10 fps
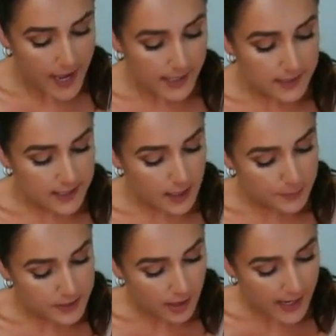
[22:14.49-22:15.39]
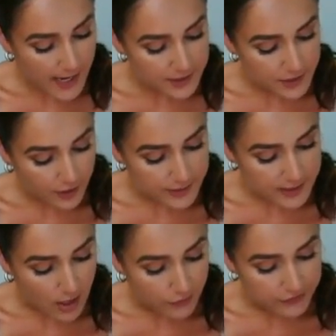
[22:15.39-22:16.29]
Any tips on how to start
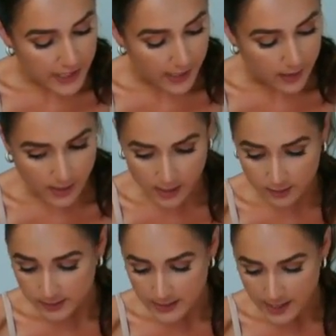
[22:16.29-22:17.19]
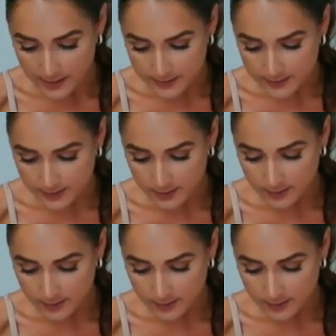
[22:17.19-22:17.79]
self-tanning? Yes.